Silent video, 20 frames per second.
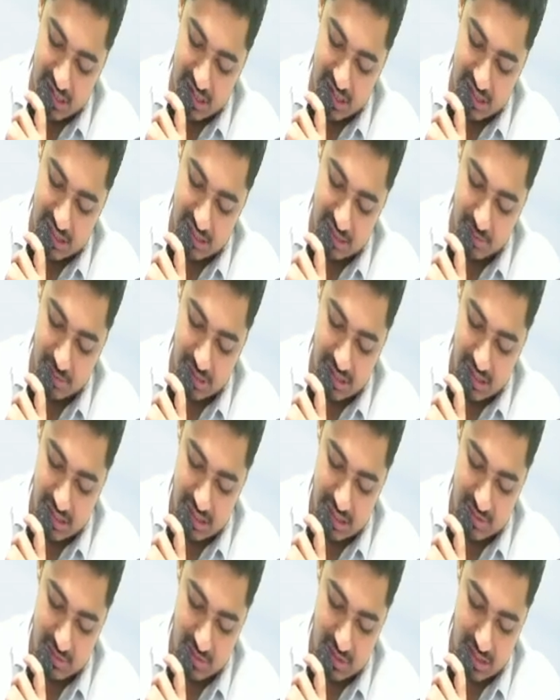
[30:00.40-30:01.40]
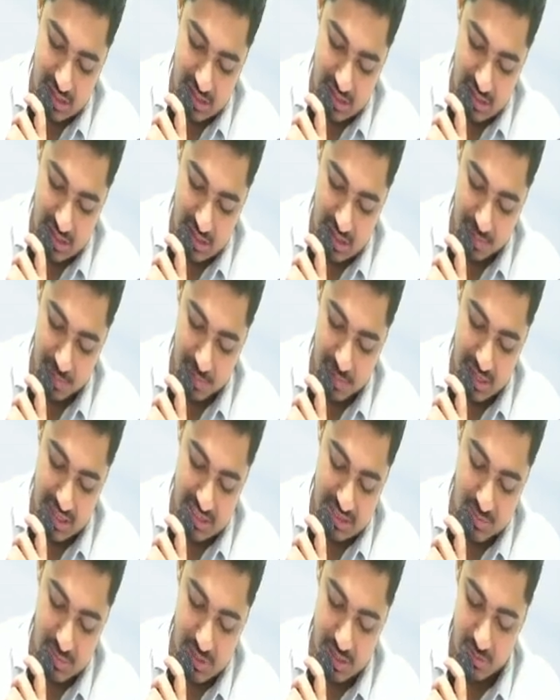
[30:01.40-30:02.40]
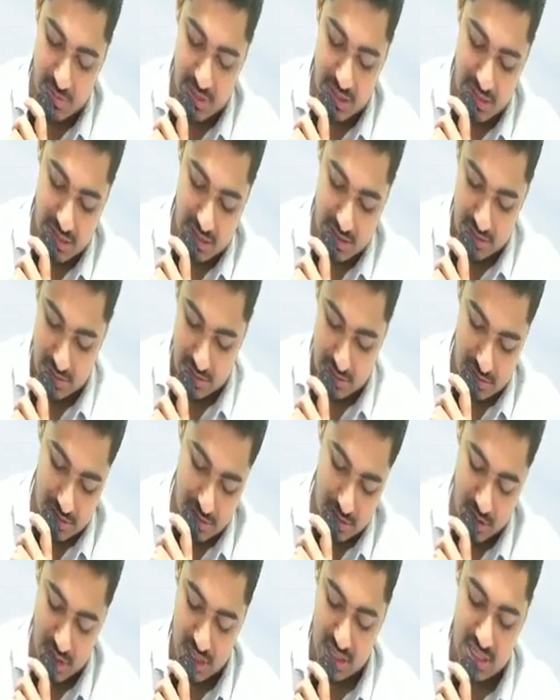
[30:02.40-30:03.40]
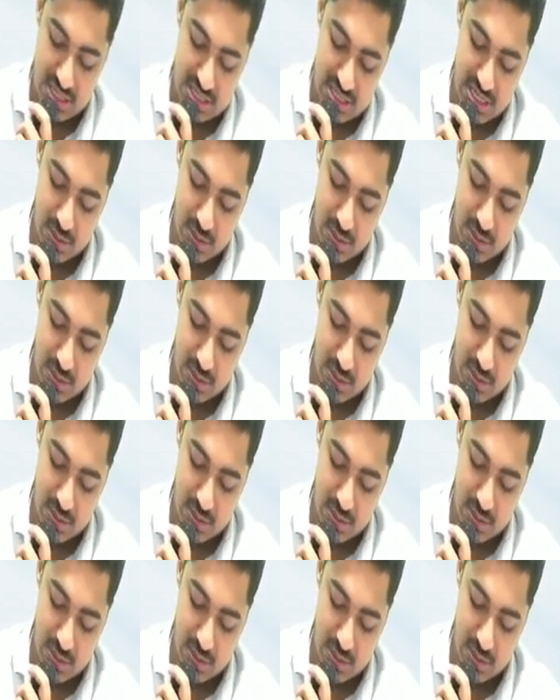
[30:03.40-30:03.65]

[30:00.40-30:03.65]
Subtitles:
Next method is my replacement method. Okay, this, let